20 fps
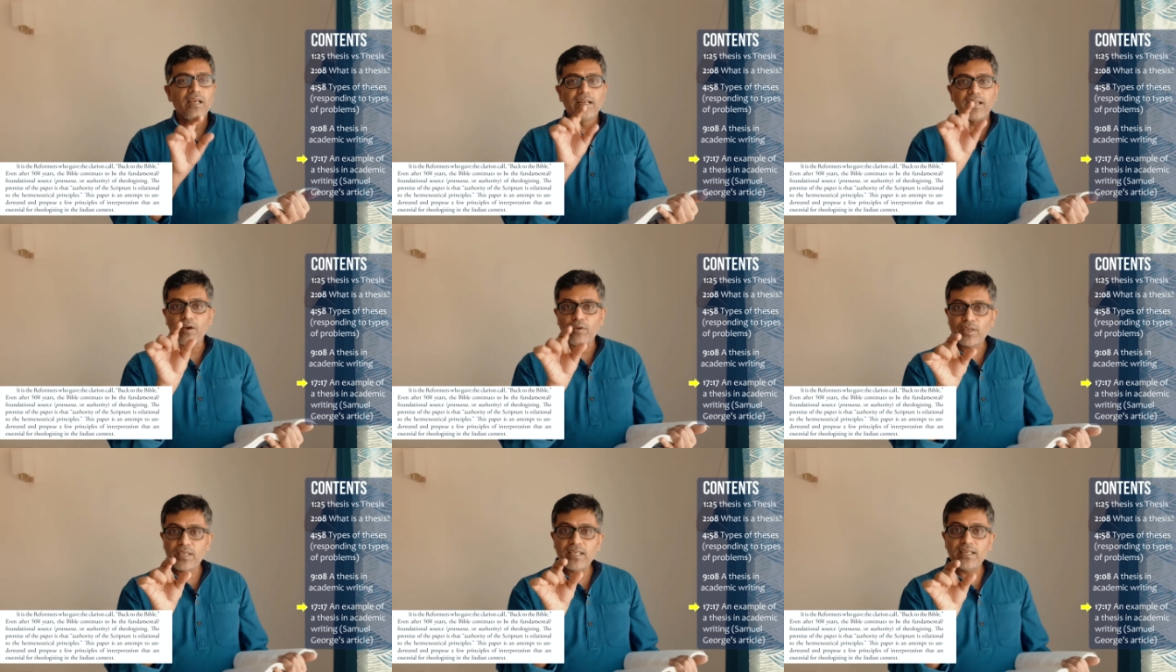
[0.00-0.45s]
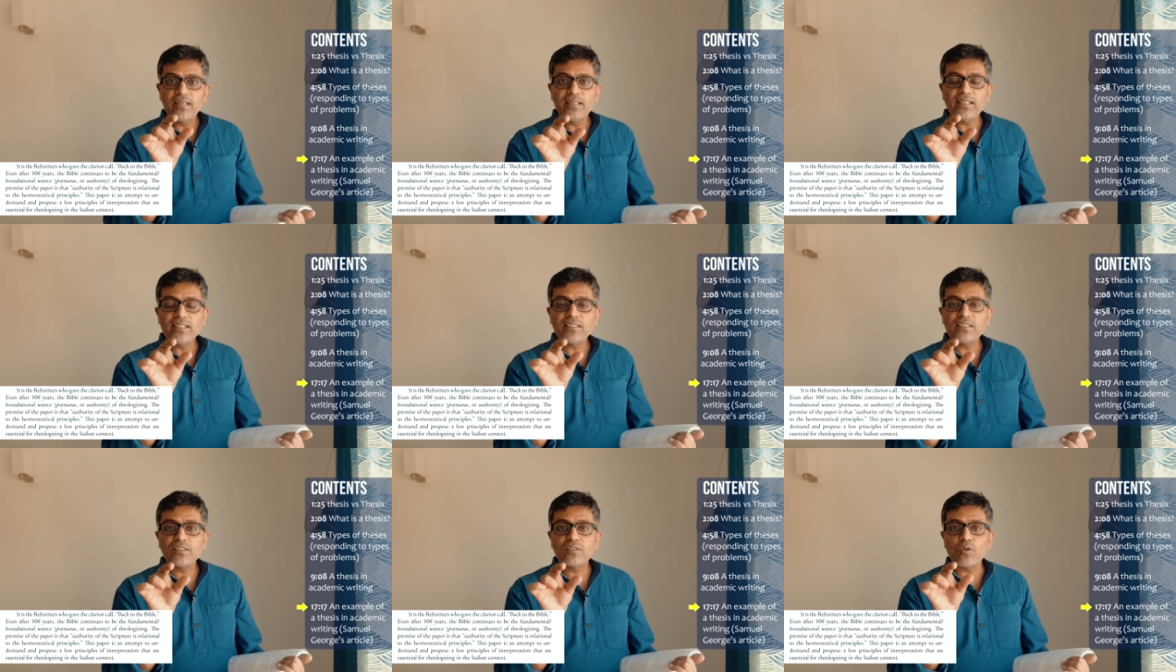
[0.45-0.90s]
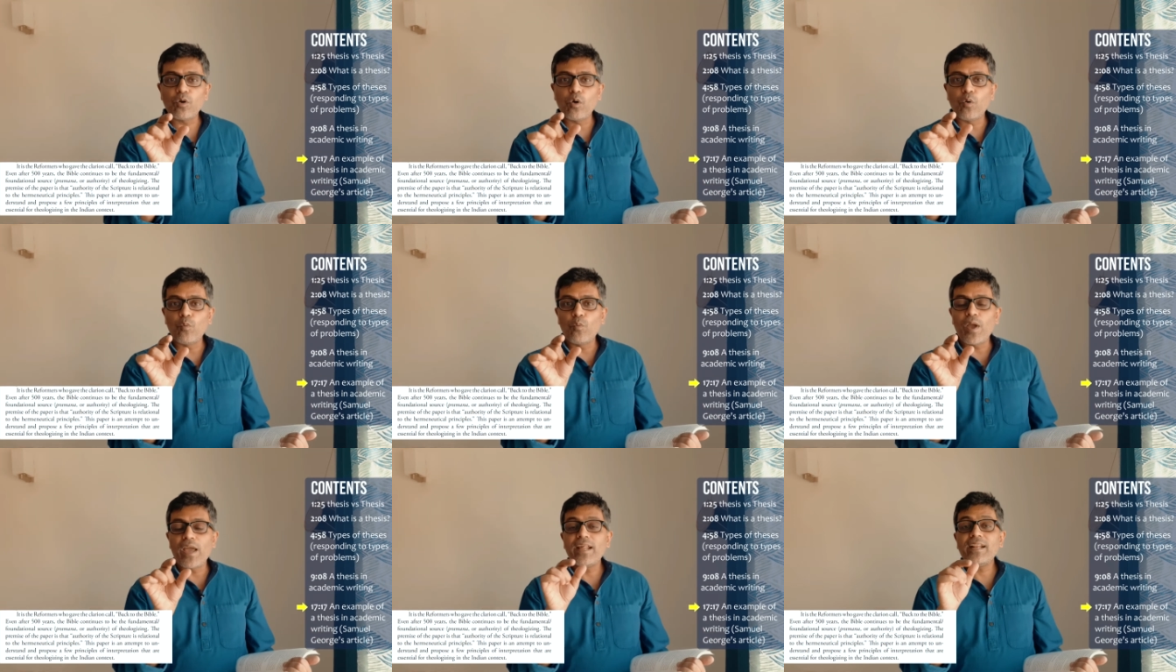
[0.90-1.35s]
Now, here is
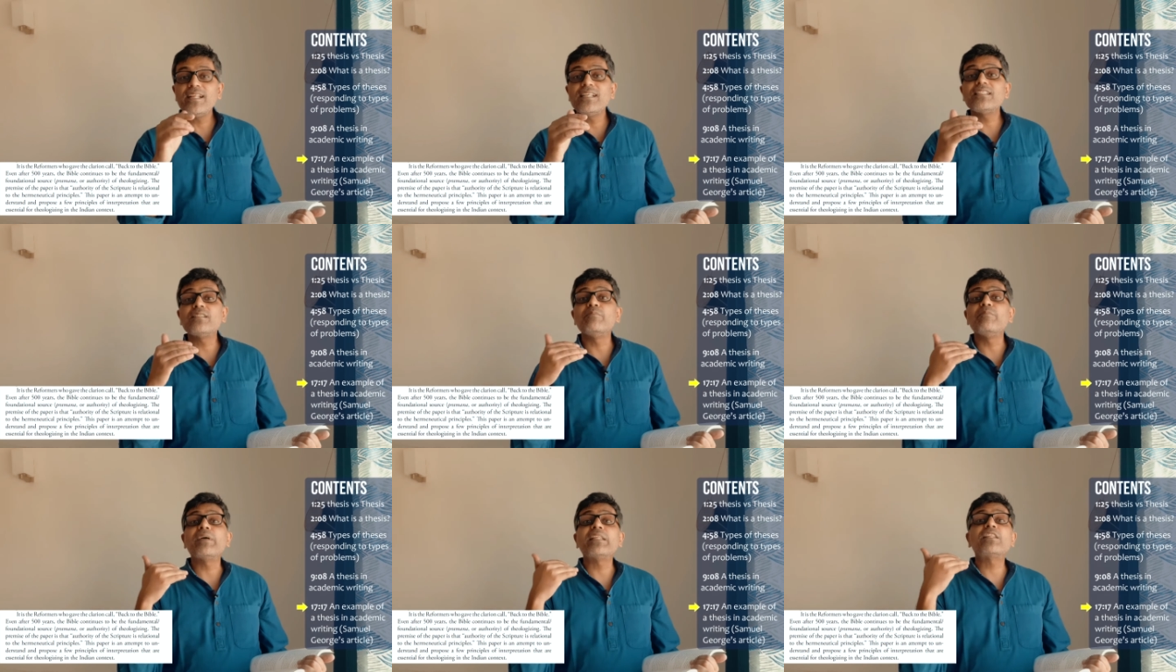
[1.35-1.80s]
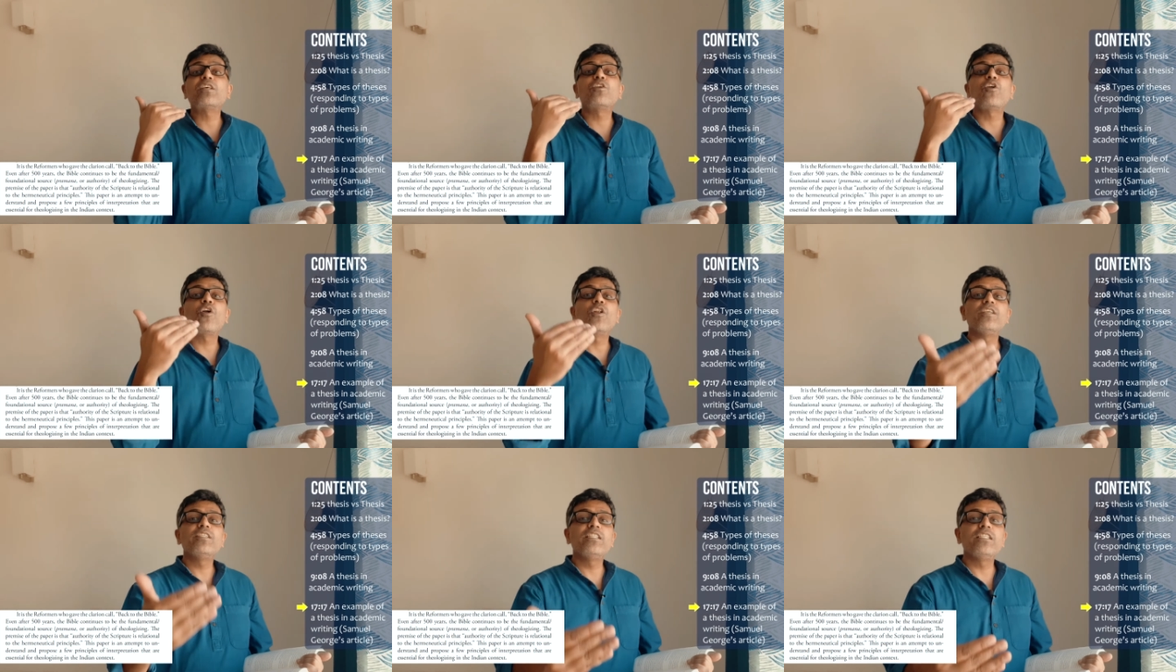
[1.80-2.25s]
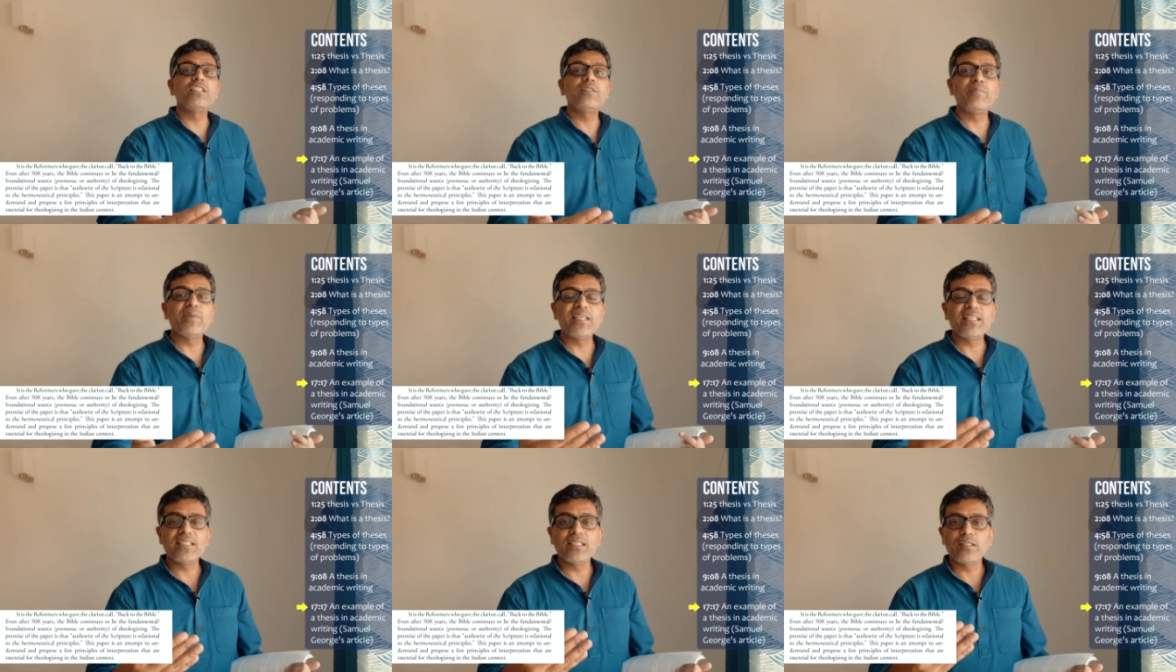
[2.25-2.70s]
where his methodology is
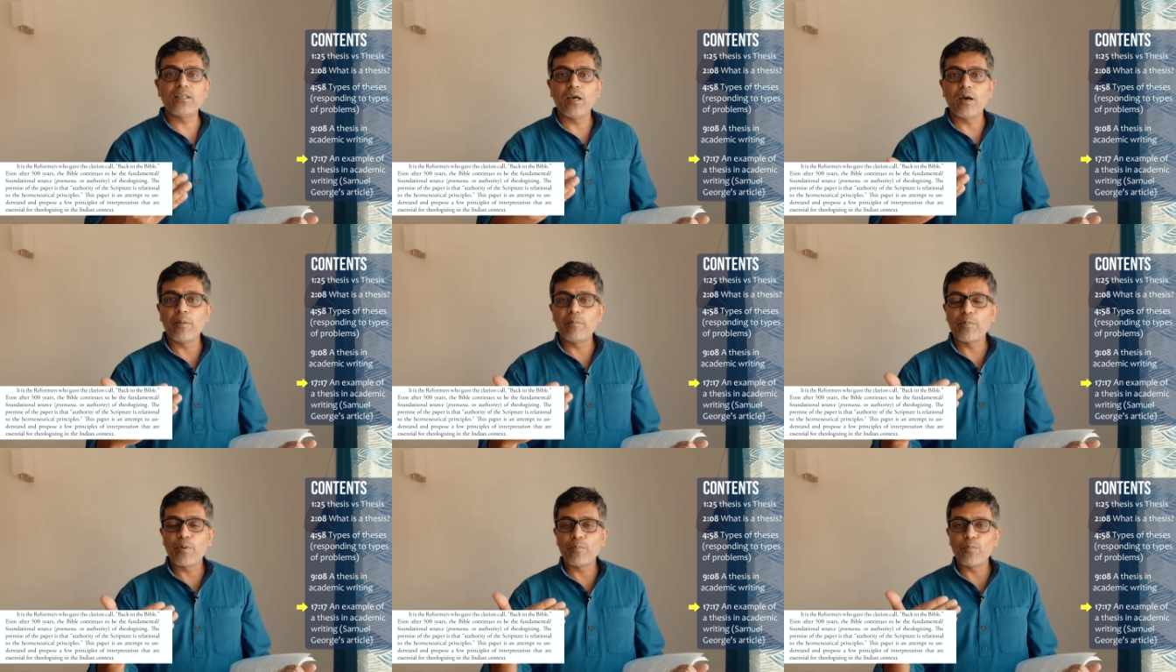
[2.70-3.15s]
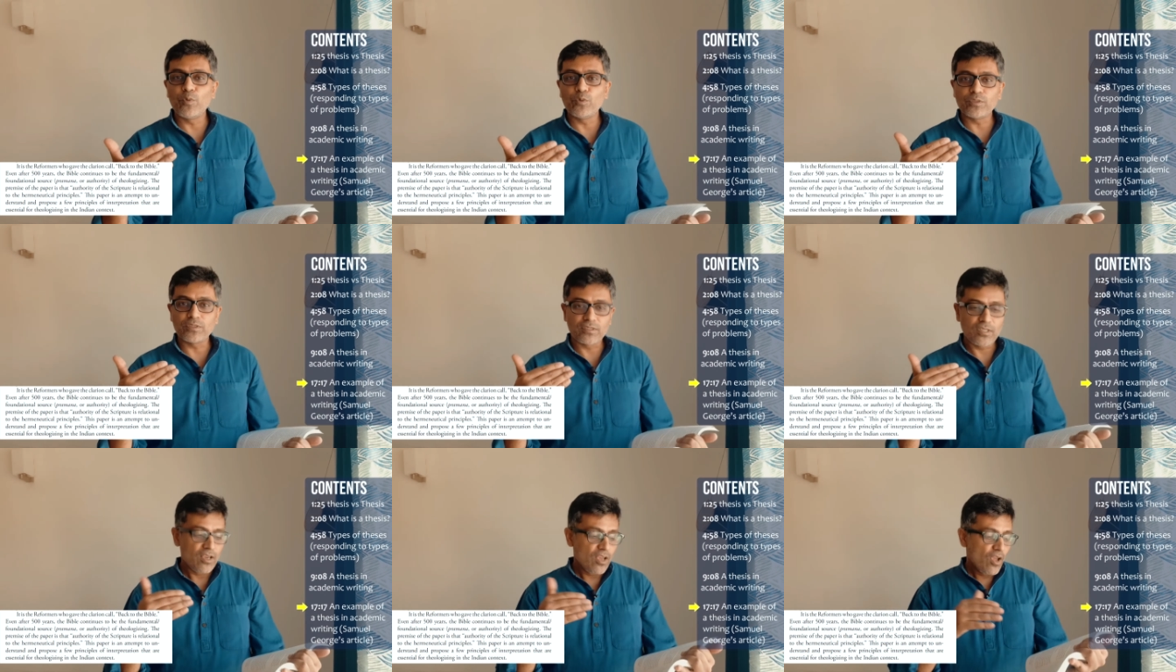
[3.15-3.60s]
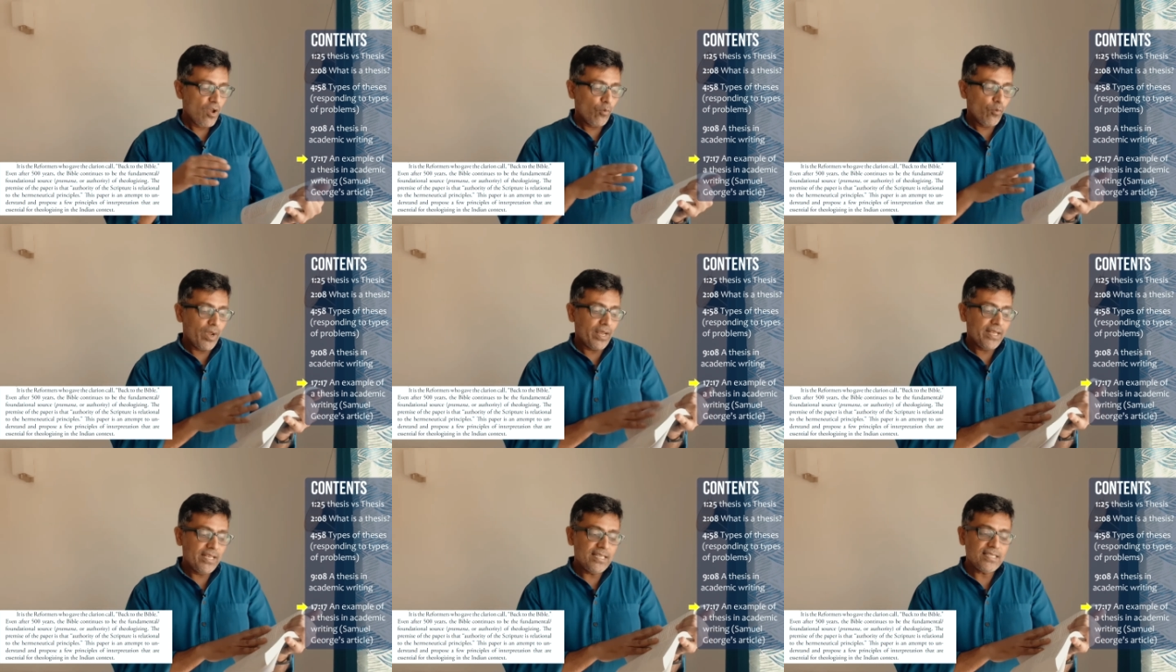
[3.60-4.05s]
being uh, proposed,
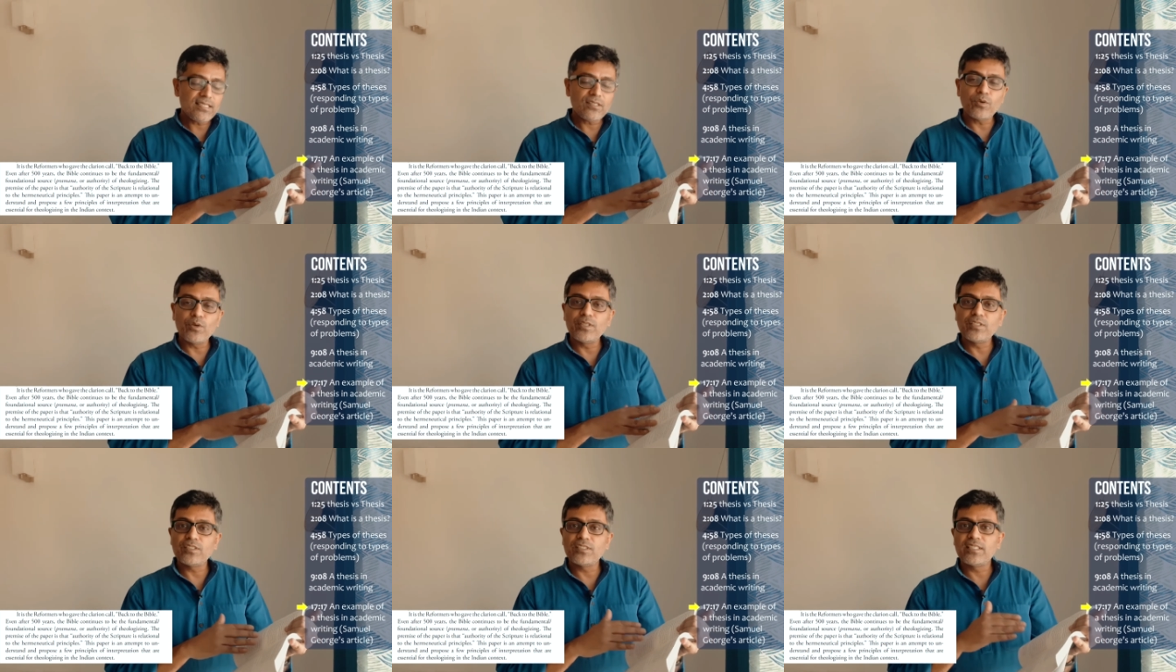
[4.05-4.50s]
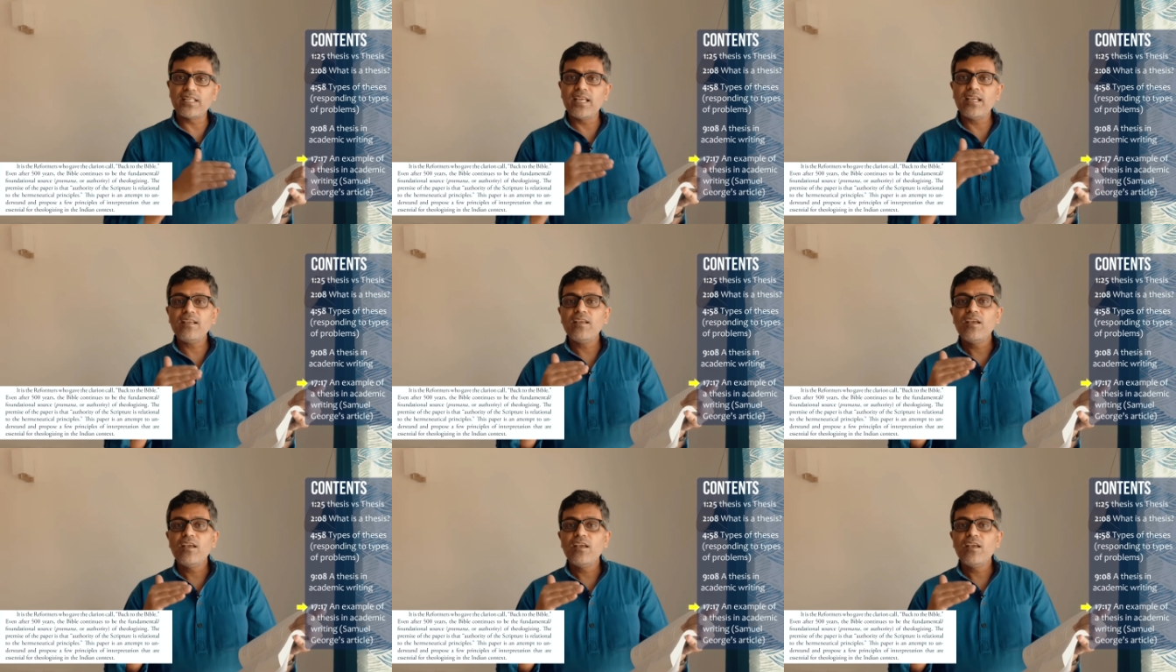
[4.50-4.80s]
where he's going to say